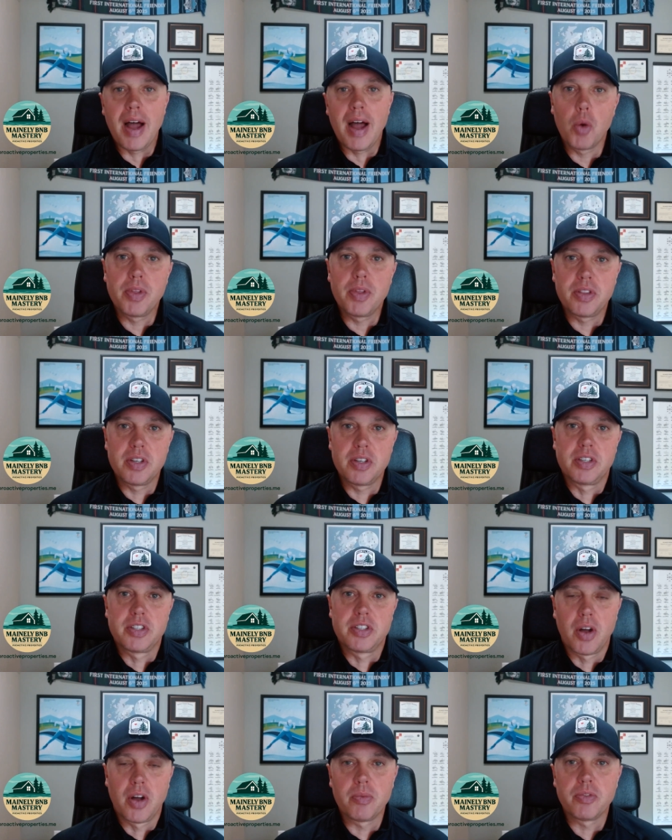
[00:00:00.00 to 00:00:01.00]
hope that this
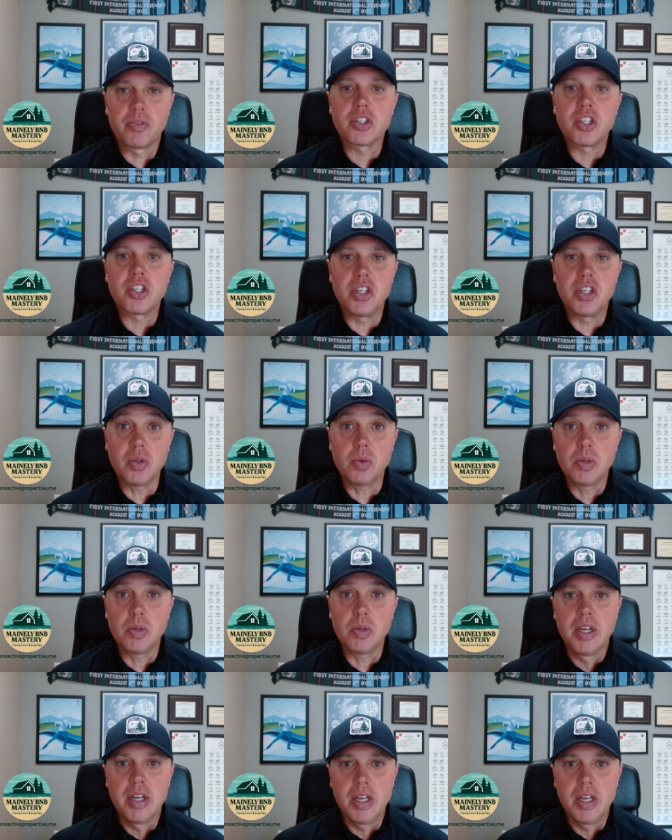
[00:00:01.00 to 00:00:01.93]
is helpful to you